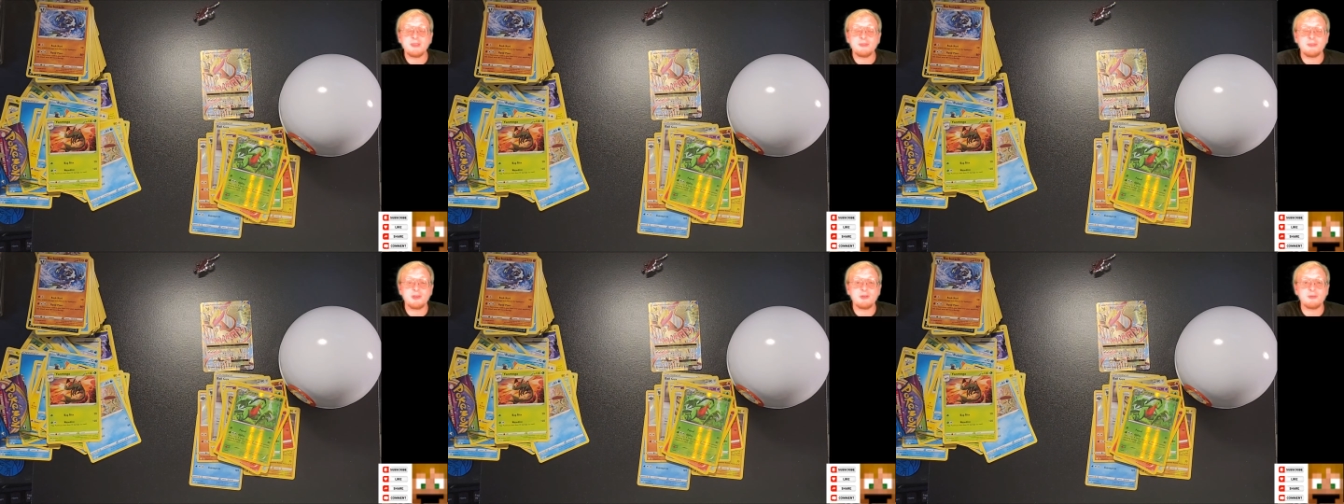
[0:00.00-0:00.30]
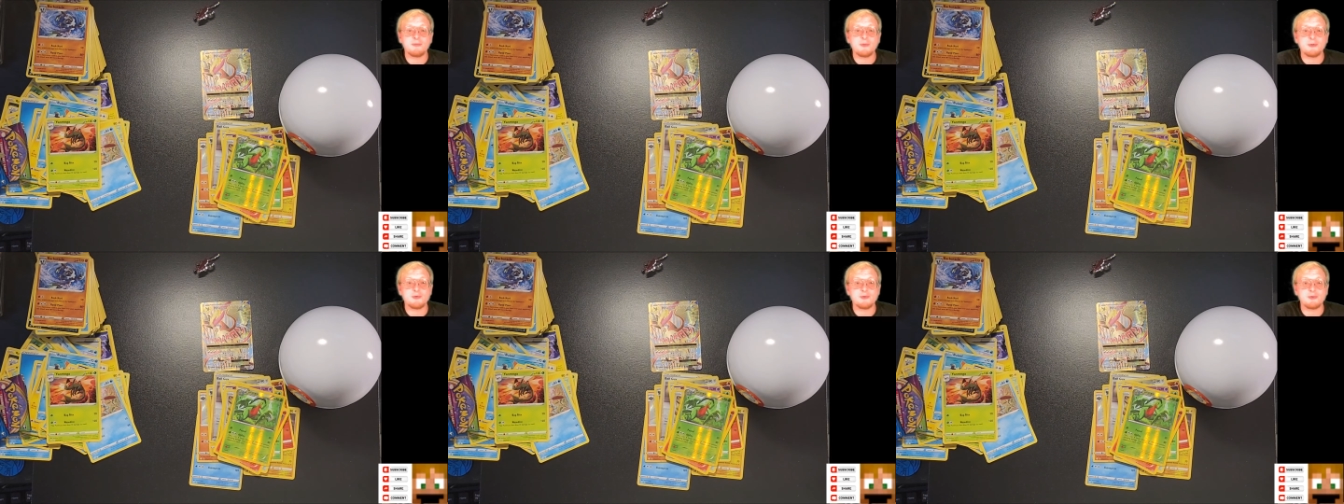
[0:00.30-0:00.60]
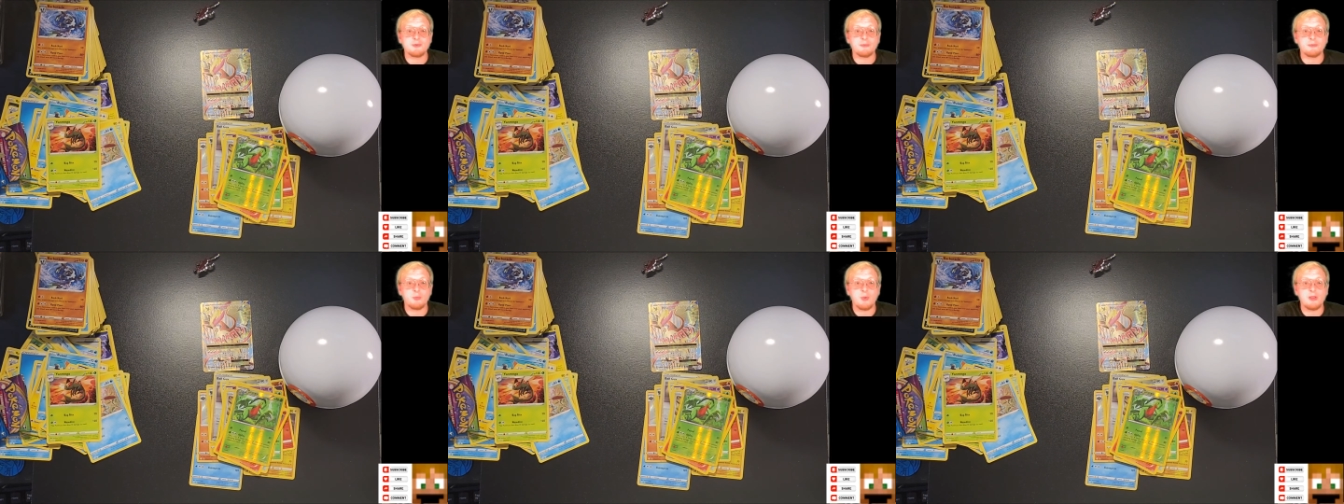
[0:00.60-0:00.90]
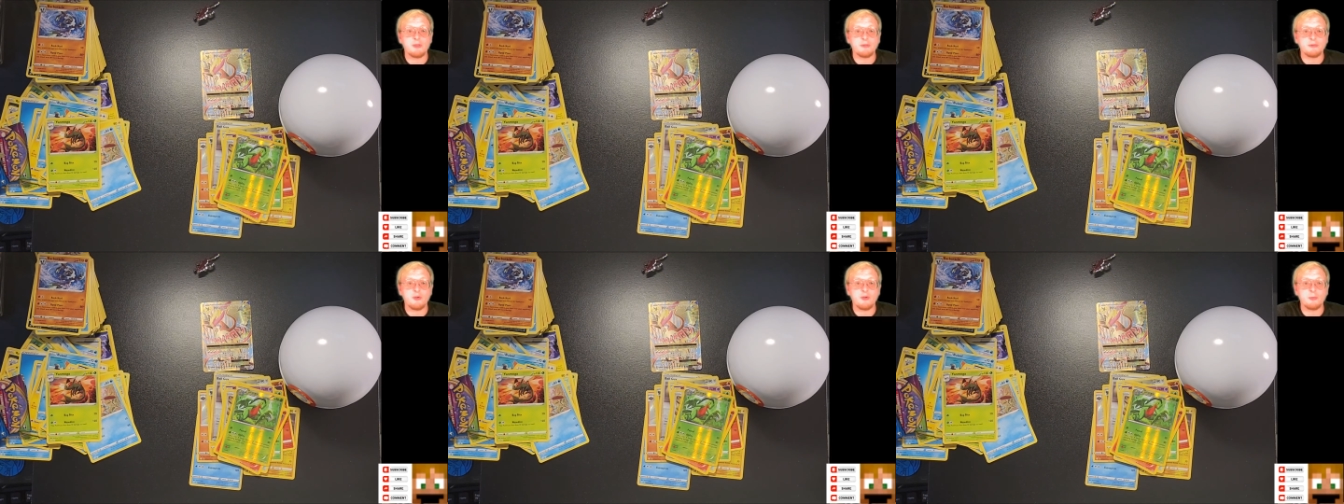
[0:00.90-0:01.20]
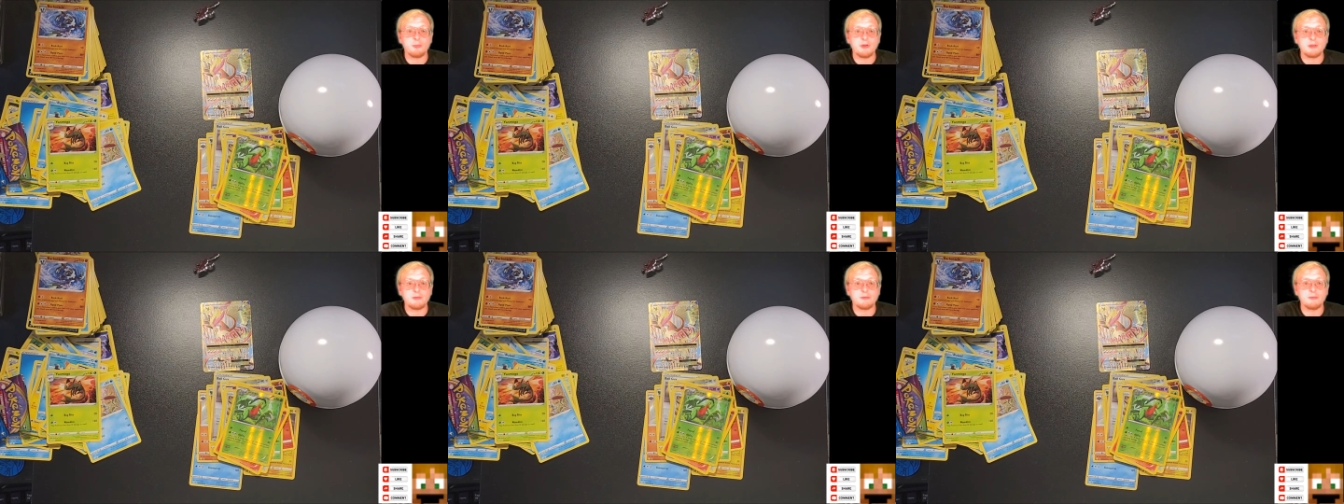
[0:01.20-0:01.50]
the near future as well as
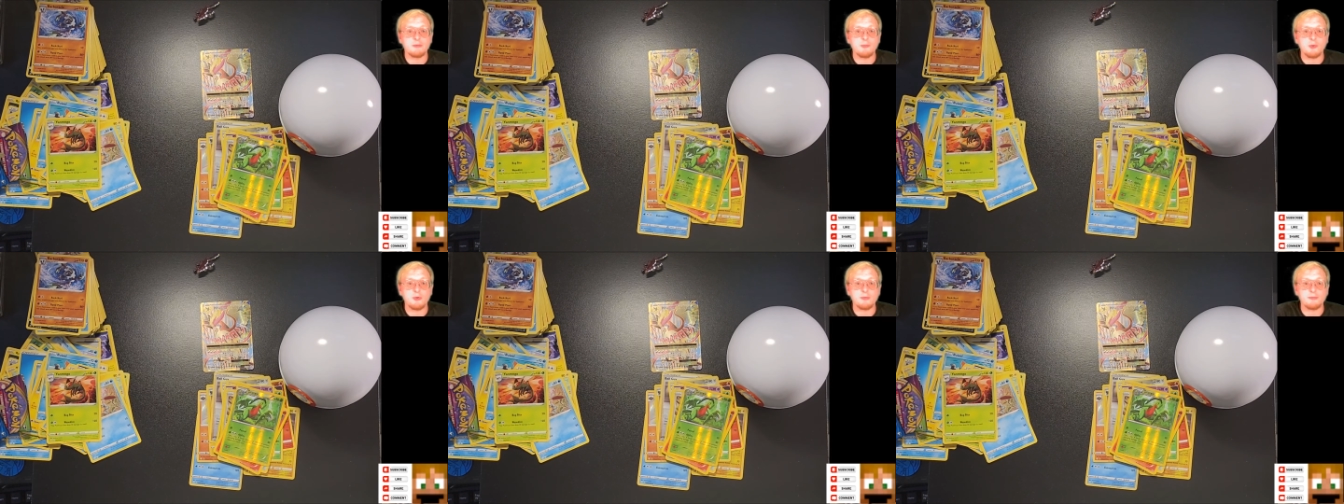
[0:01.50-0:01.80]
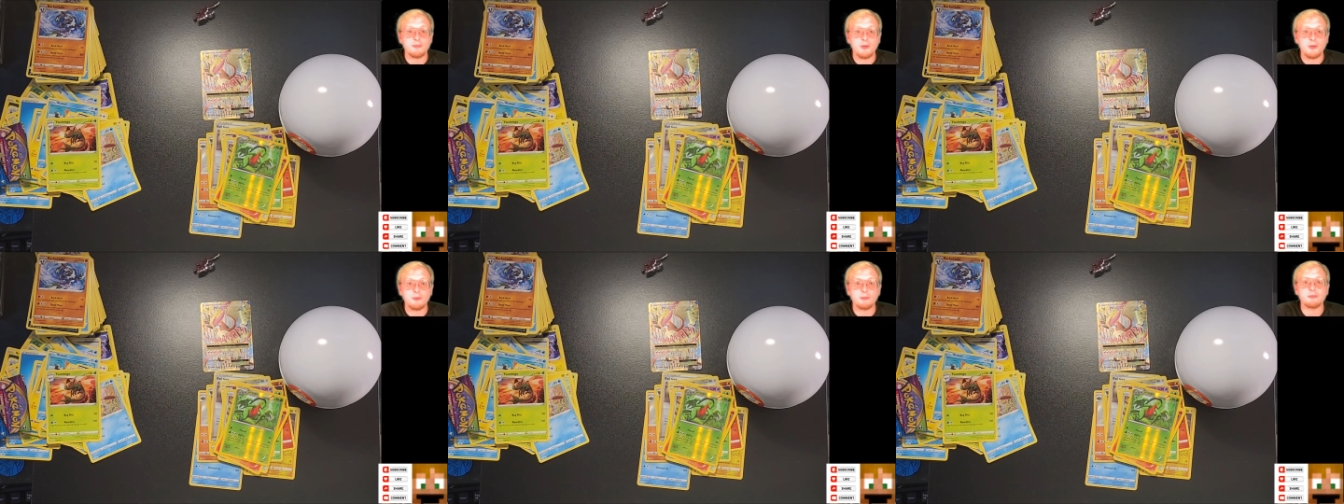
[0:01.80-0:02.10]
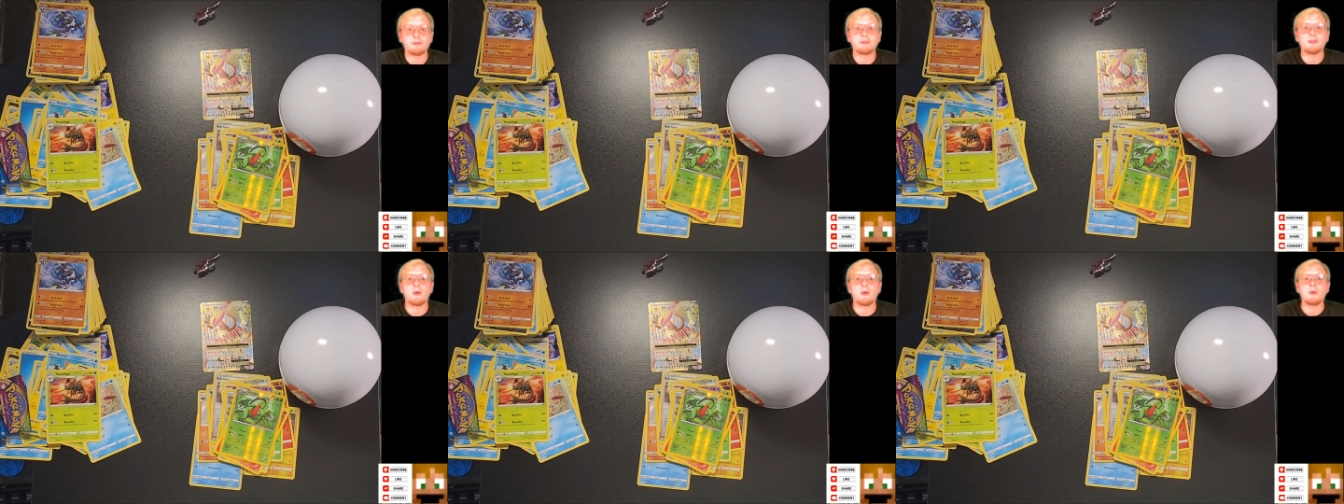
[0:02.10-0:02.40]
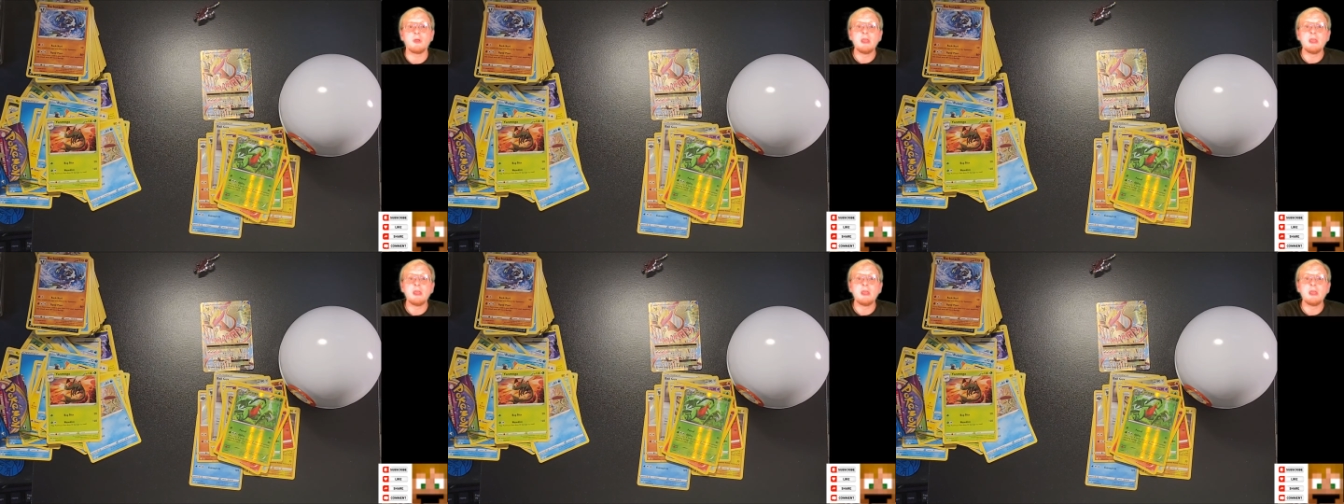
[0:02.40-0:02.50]
opening some more of those. So